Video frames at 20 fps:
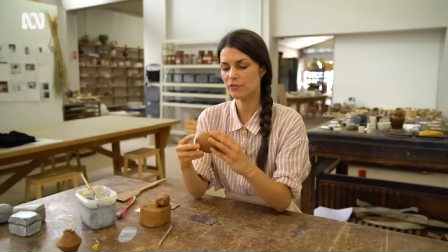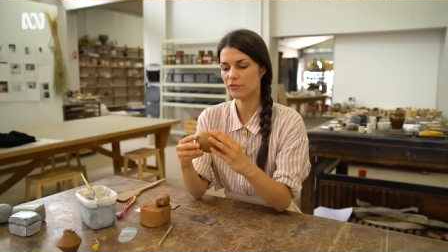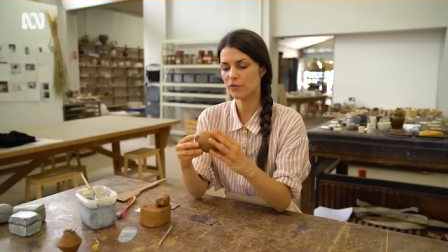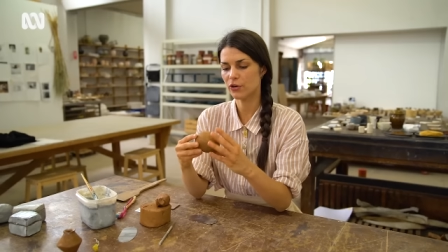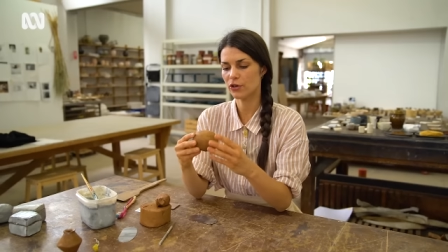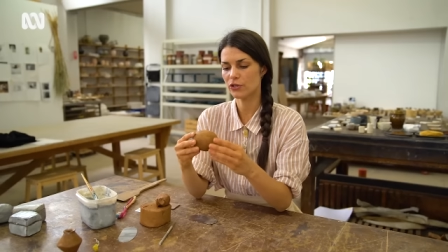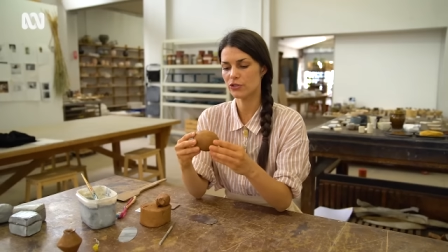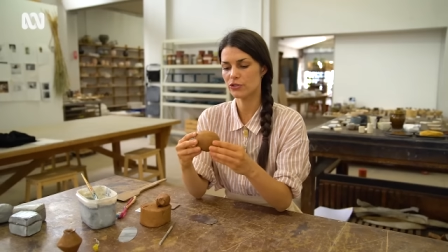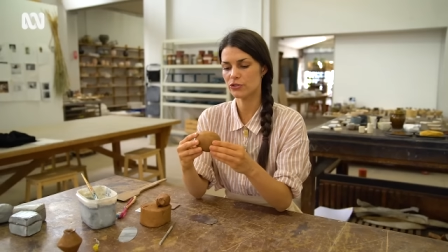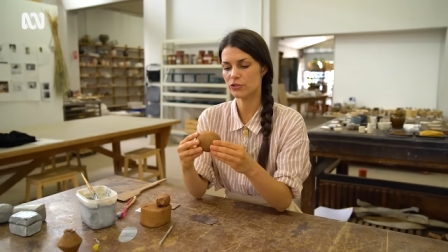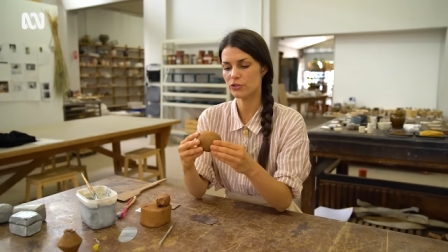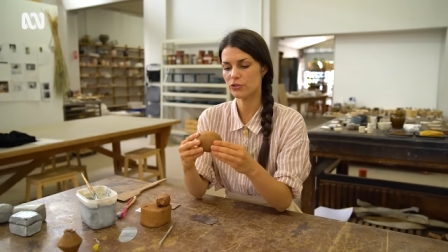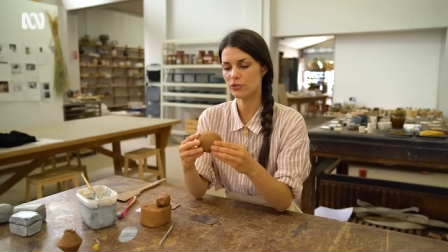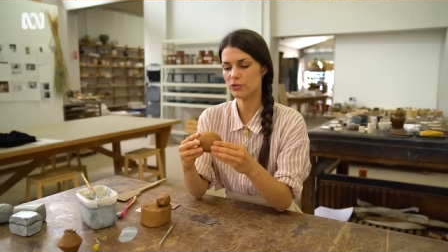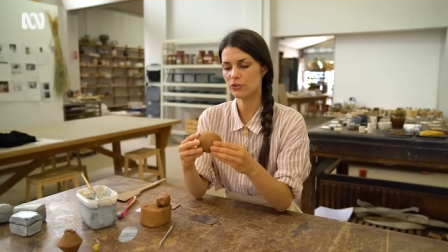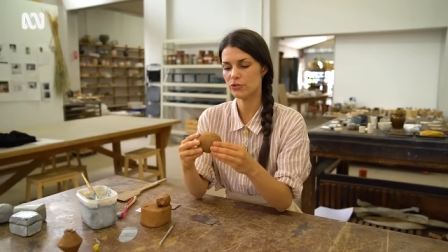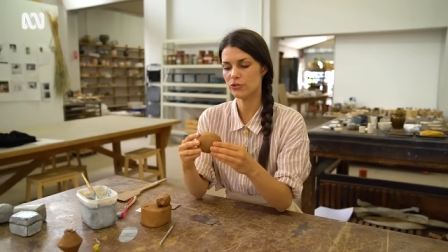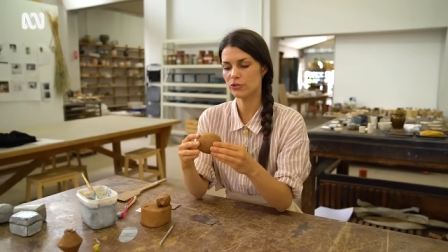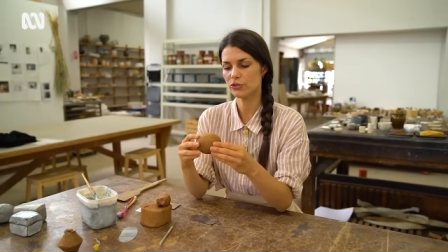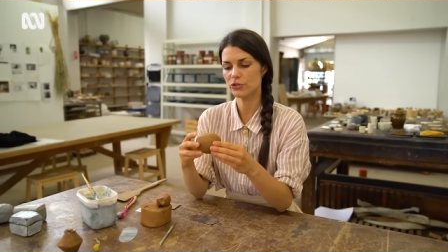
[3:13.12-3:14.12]
you've got two,
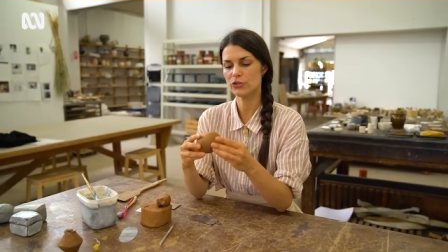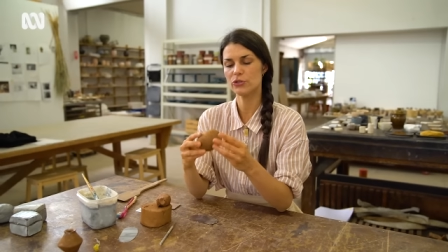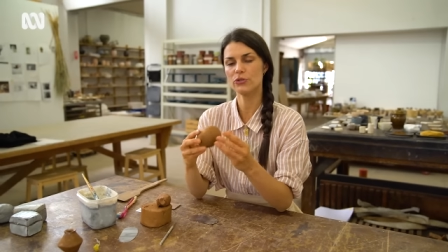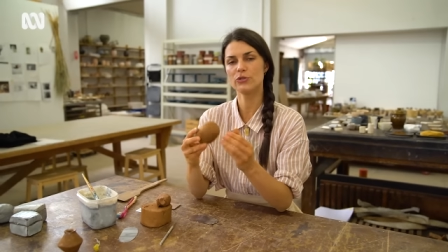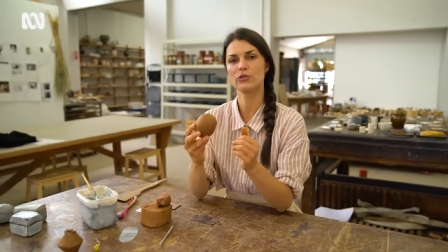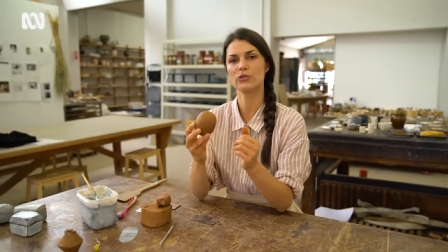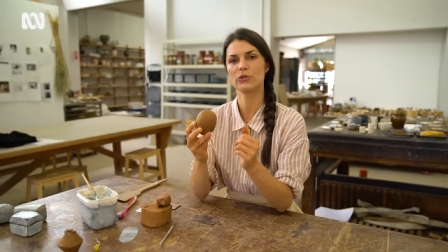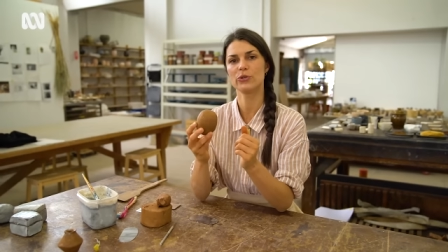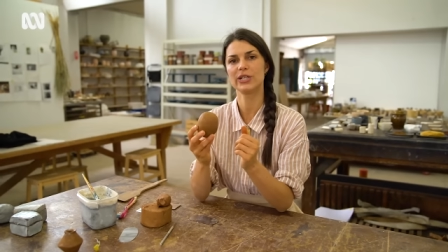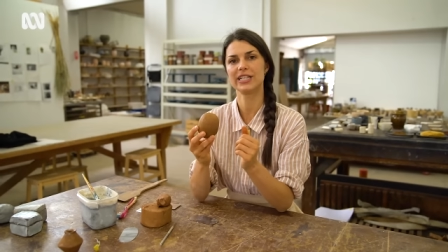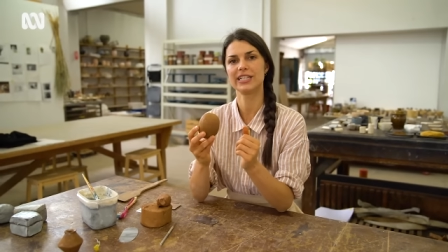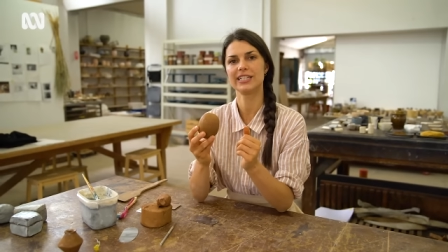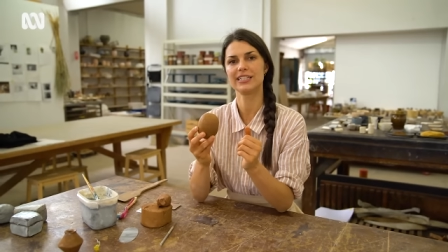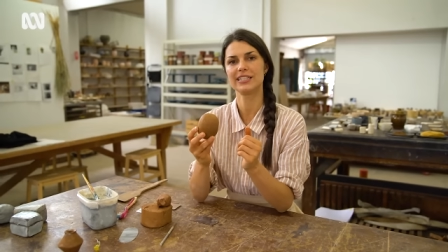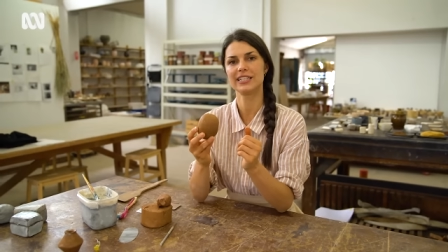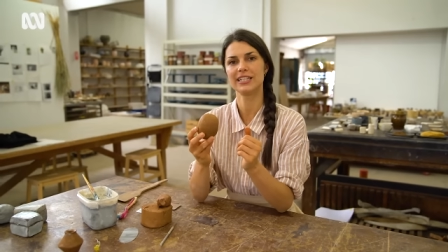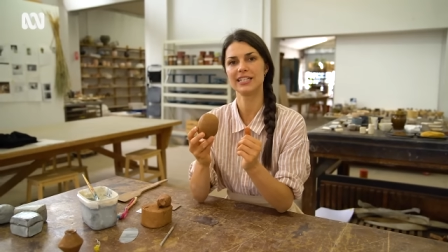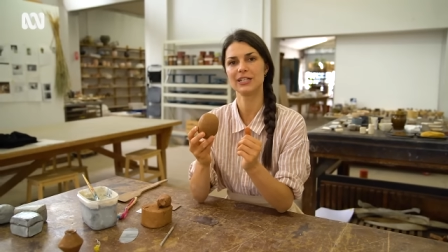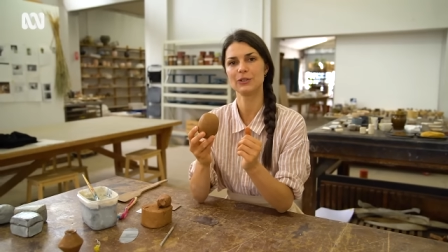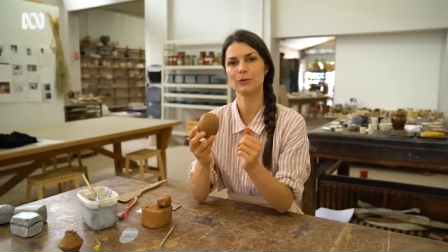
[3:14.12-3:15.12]
your two
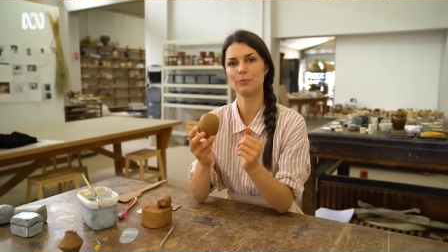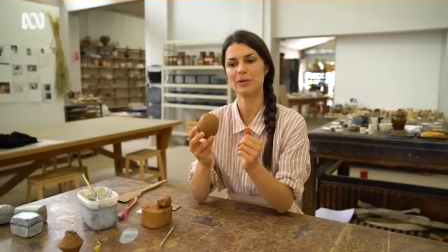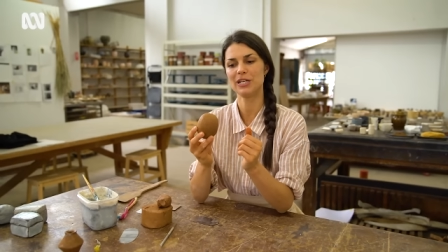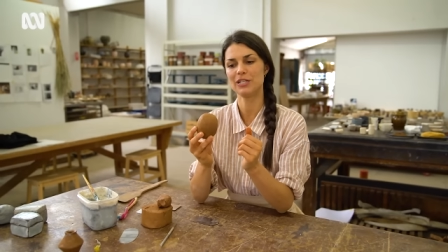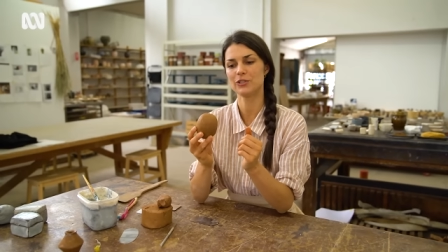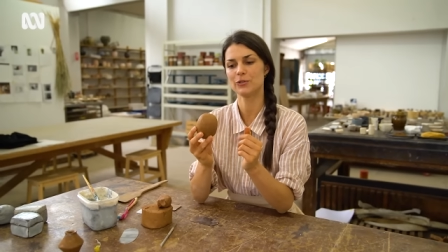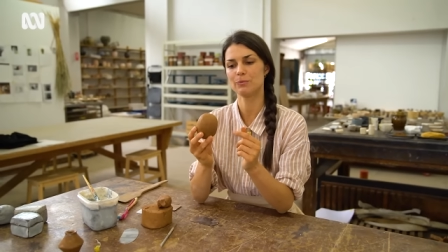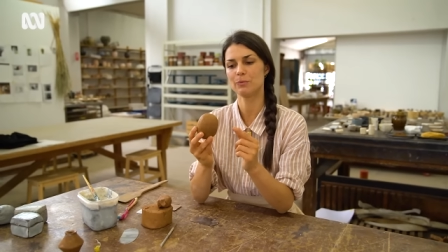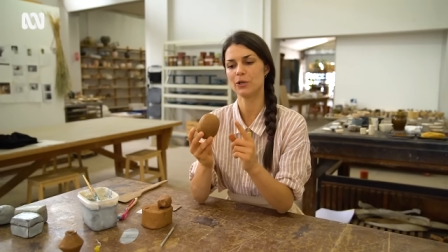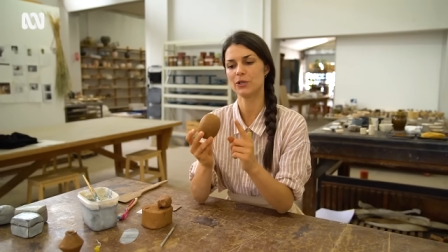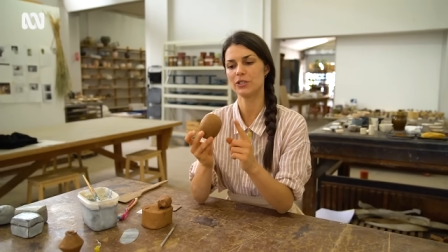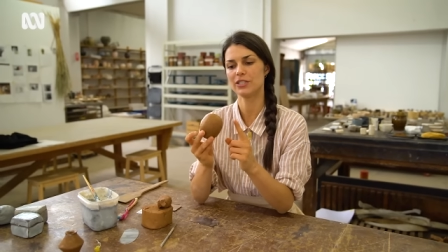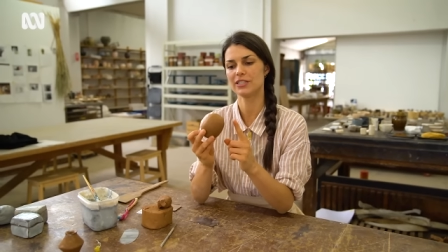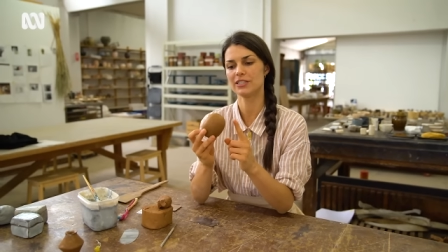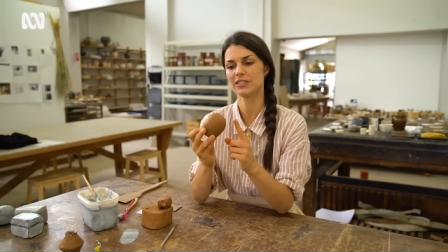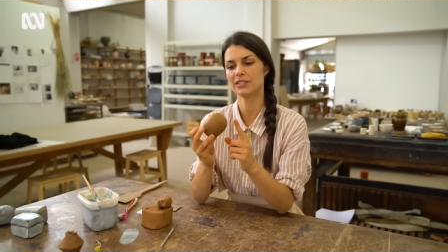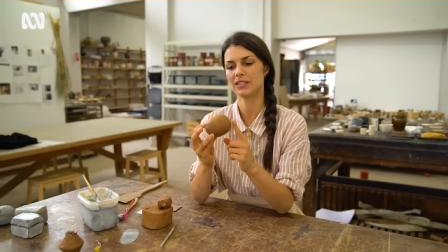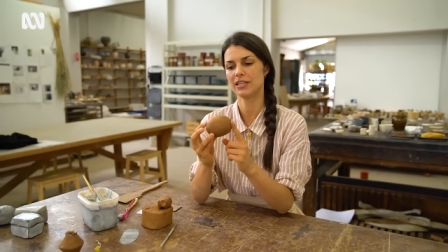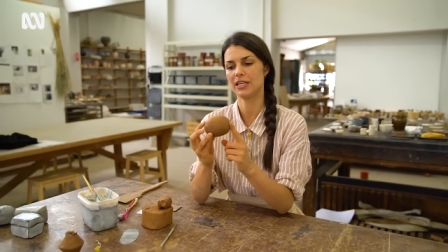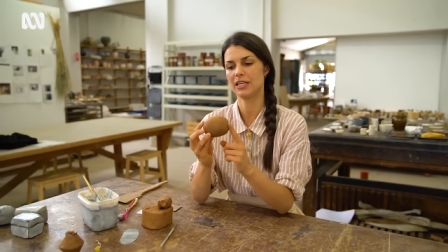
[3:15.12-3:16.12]
joined little pinch
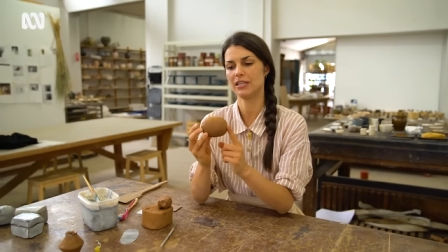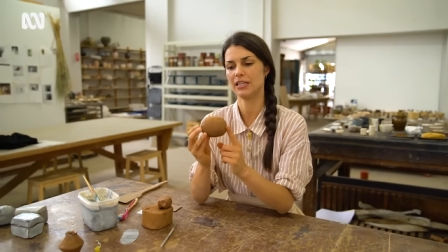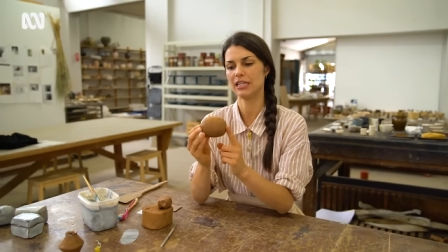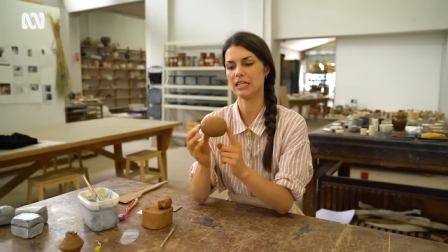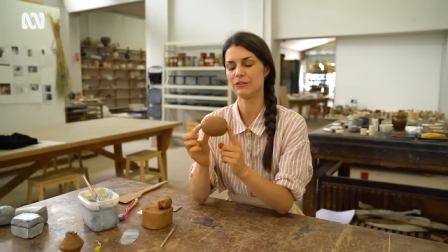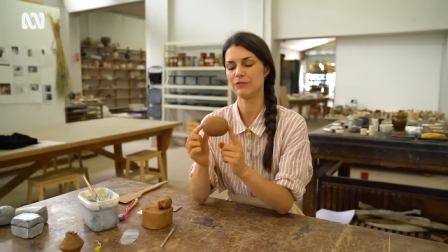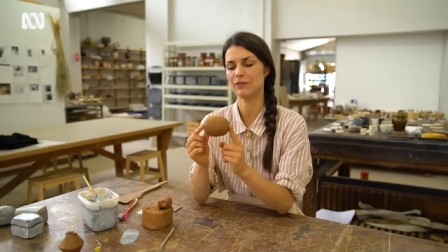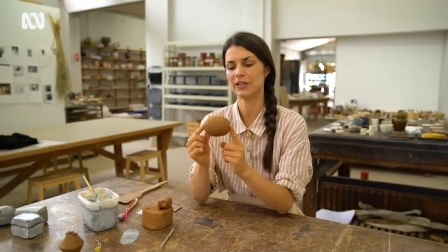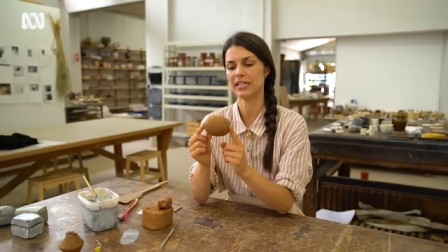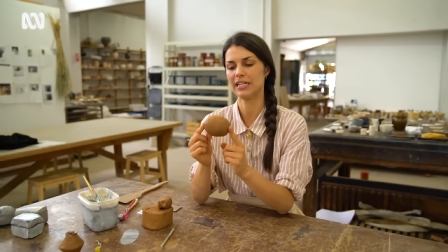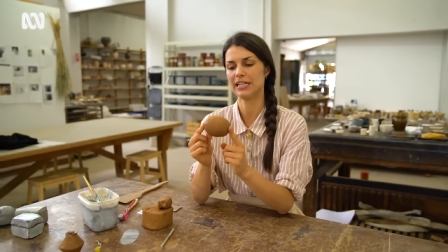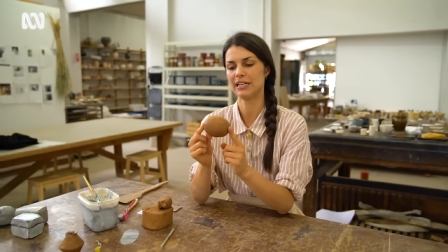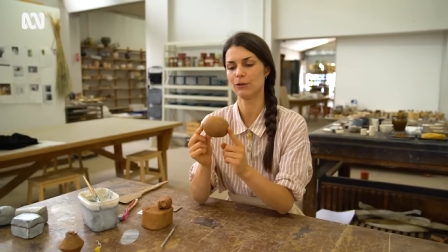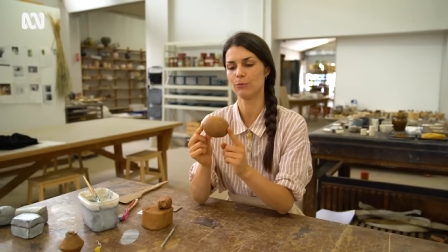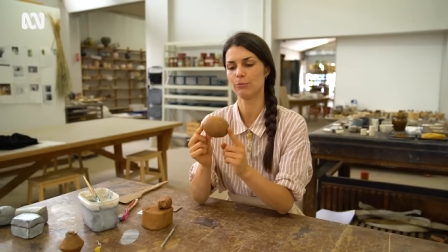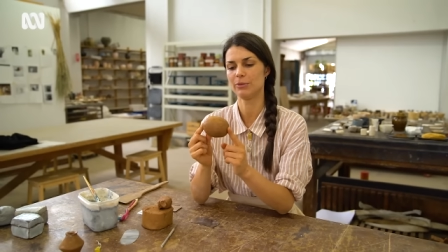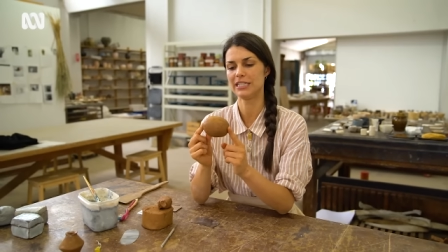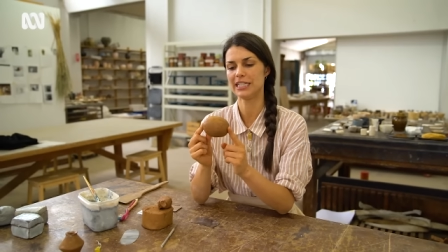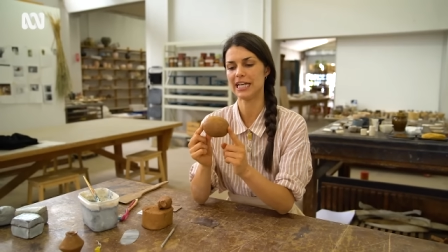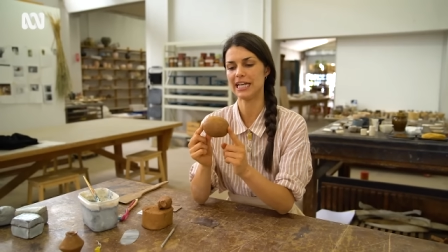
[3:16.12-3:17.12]
pots in this funny
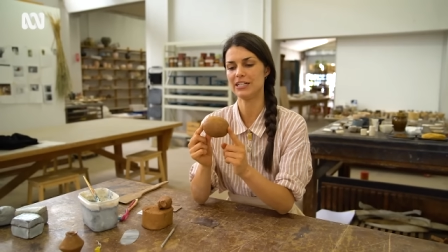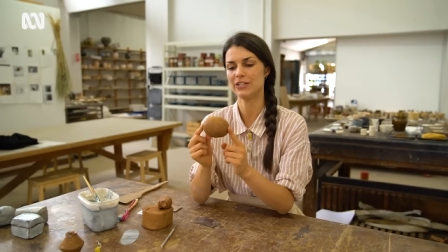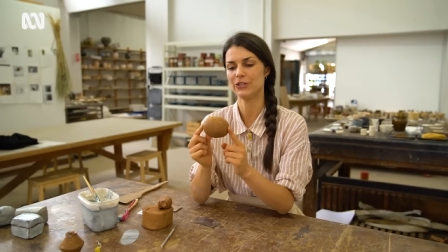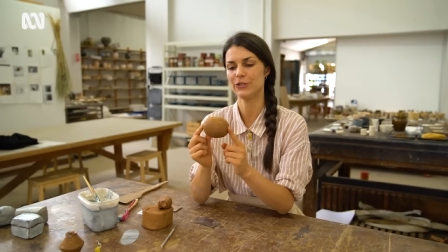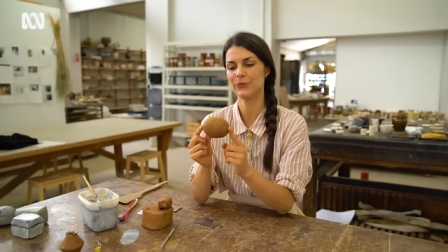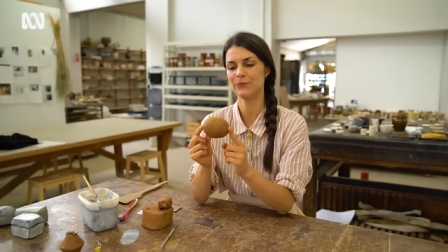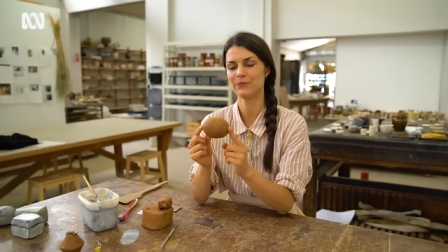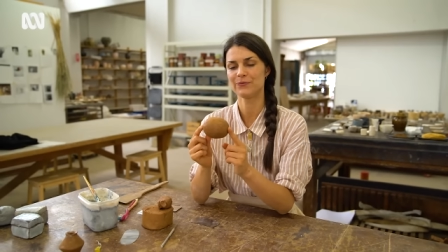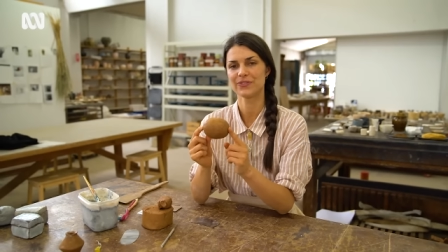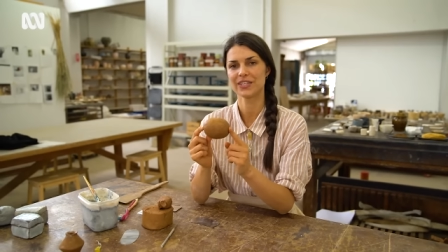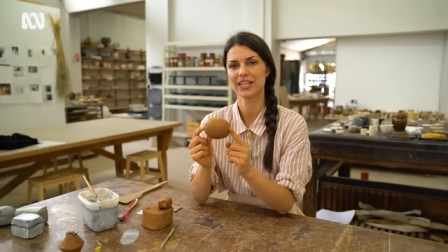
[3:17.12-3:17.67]
little potato,